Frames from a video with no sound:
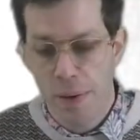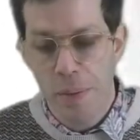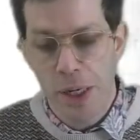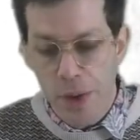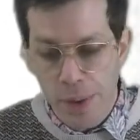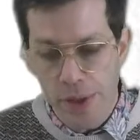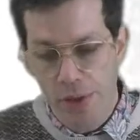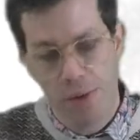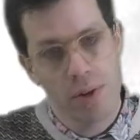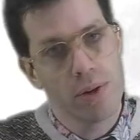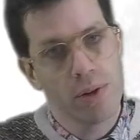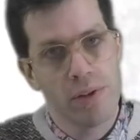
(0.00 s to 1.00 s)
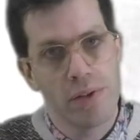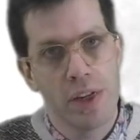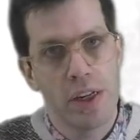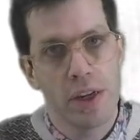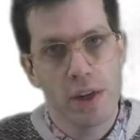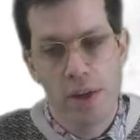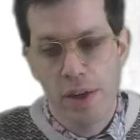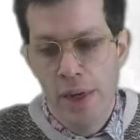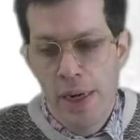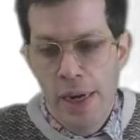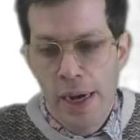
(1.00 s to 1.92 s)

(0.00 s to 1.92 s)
When we're going through video,